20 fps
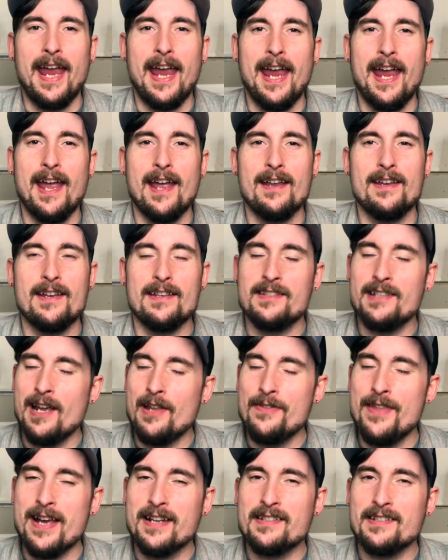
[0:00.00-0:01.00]
and
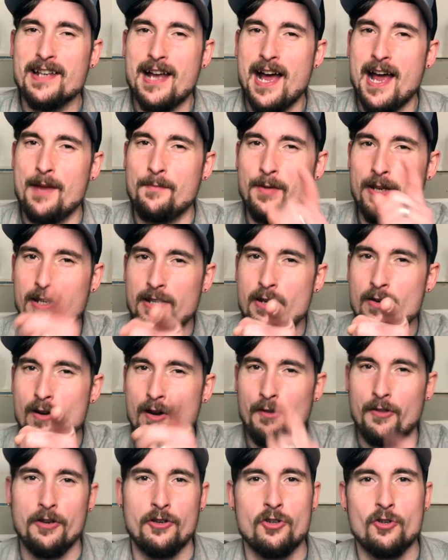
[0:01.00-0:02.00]
until next time, you
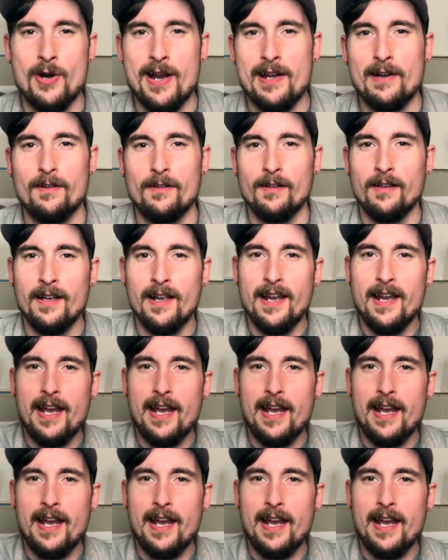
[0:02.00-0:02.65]
know the drill.